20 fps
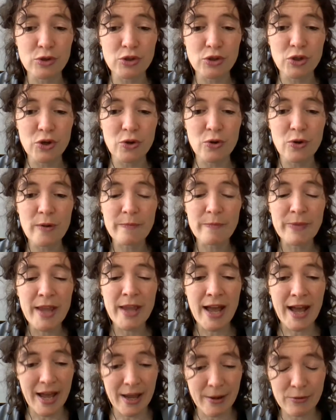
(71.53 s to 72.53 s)
So
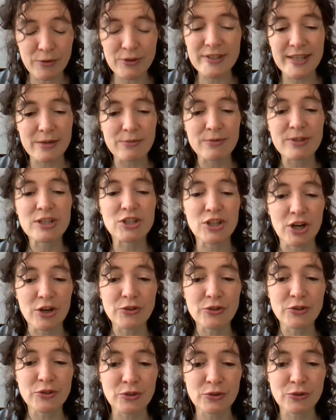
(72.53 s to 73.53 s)
I would say reach
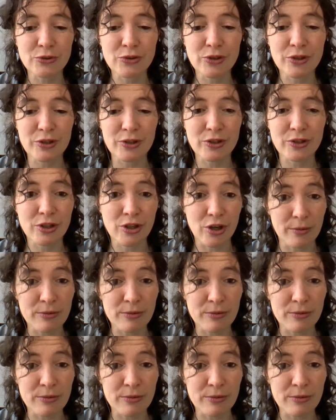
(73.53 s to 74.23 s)
out to the